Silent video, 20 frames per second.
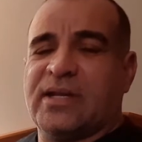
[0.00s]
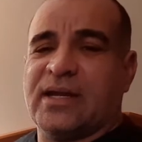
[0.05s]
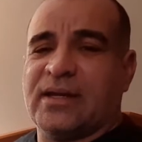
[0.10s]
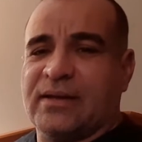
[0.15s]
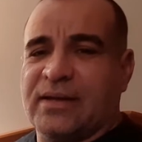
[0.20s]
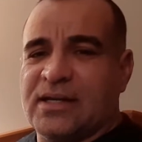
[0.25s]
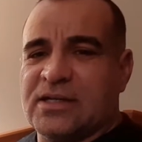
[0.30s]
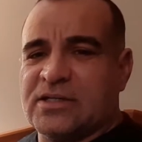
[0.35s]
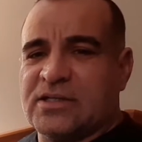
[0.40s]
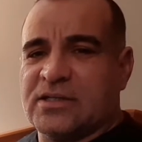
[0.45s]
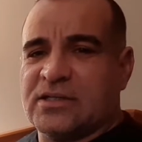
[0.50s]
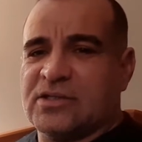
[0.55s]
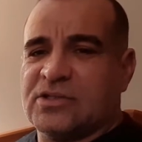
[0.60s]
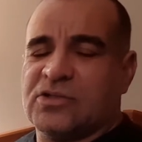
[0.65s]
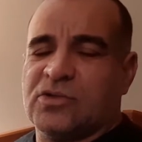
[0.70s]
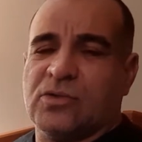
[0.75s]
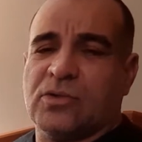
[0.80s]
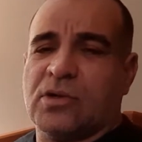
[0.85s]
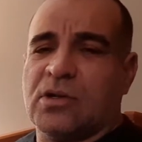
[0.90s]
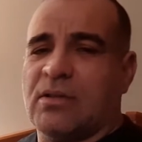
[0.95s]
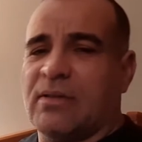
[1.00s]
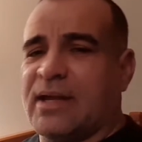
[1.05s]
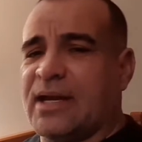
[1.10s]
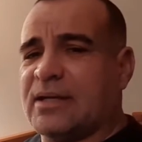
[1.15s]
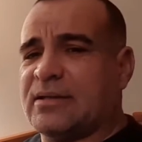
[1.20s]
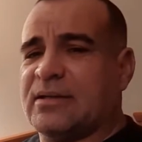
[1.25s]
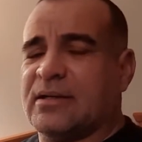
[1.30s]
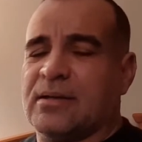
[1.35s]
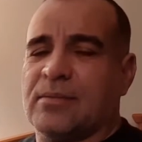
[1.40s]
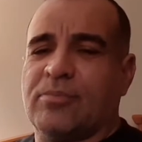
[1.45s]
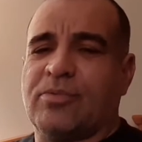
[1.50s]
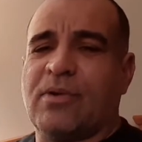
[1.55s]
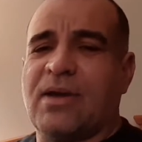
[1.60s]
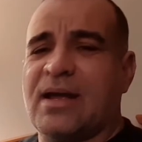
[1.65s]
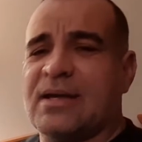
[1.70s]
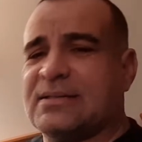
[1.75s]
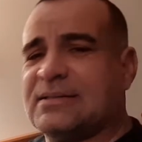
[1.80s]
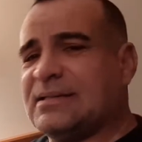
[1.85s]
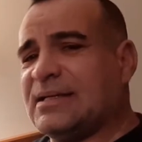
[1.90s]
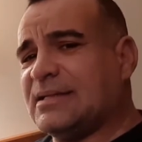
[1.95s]
technicians who collected and
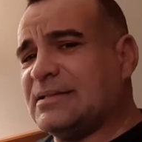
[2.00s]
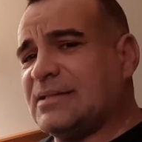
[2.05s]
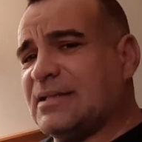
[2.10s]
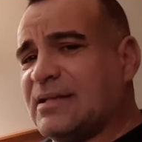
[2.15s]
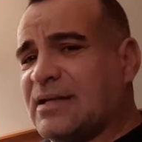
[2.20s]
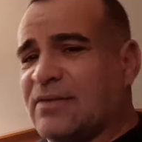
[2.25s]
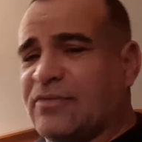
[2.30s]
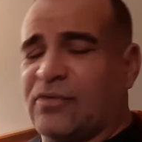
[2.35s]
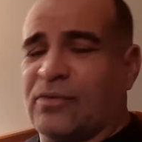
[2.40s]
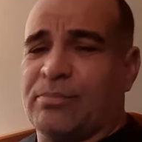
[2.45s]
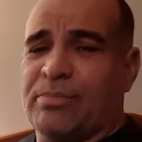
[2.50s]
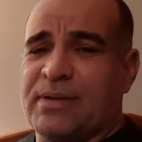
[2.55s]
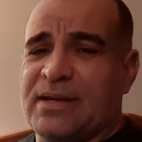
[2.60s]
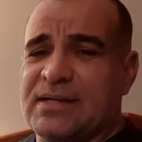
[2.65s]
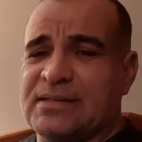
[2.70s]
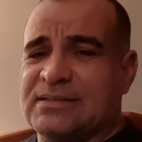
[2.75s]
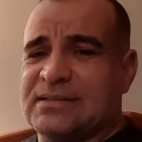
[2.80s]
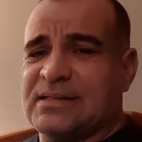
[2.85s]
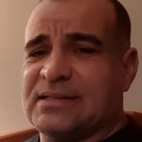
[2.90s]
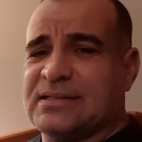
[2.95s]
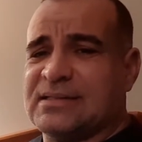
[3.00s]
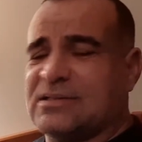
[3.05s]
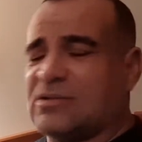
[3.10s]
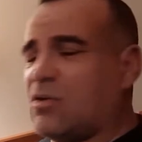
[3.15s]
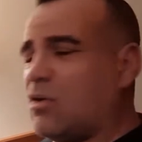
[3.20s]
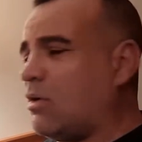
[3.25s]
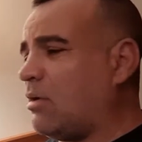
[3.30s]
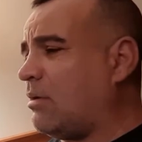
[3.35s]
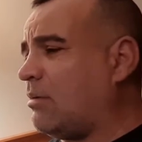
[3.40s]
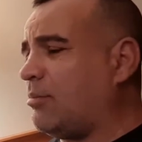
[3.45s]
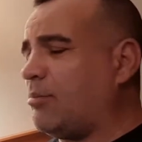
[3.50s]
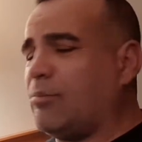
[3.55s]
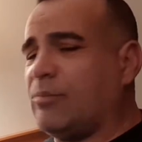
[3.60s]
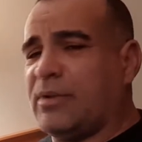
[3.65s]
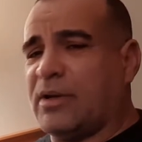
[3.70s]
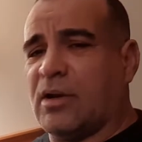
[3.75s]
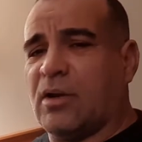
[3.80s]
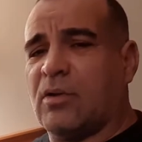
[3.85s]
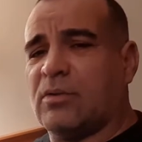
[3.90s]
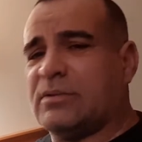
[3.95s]
processed the different pieces to all,
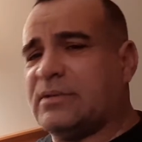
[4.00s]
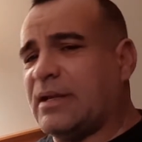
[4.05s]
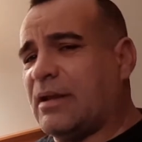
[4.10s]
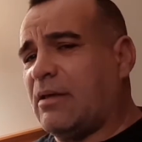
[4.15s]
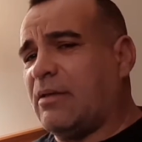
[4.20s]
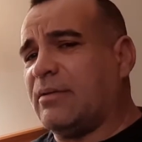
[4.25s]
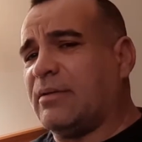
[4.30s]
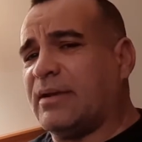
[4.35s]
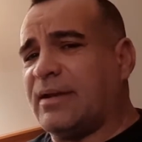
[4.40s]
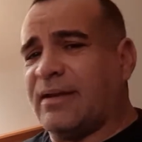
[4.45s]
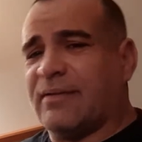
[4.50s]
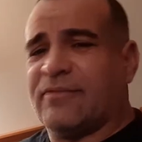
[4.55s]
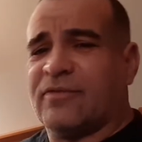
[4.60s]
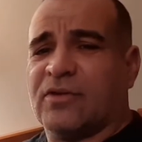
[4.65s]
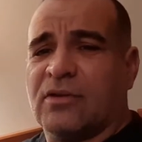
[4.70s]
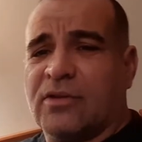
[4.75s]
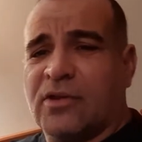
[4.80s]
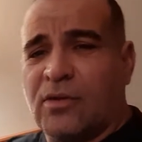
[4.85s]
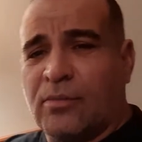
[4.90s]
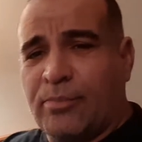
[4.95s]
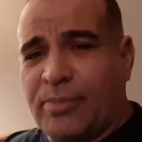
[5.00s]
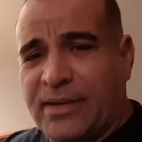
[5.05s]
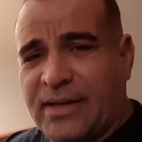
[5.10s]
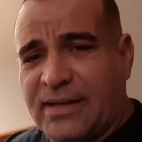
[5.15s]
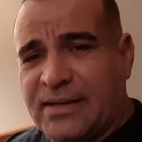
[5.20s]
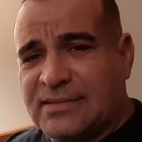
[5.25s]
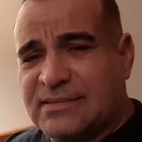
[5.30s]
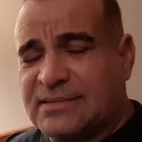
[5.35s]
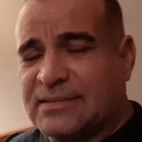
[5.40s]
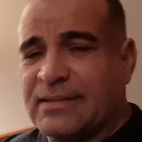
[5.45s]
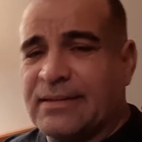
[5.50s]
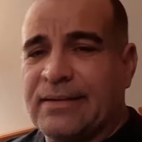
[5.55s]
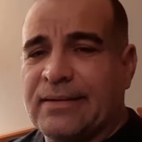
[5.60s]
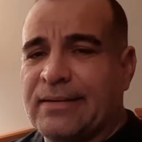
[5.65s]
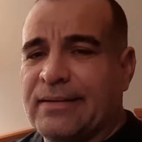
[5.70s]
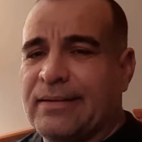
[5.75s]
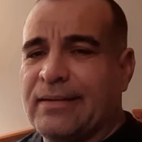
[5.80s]
give their little piece.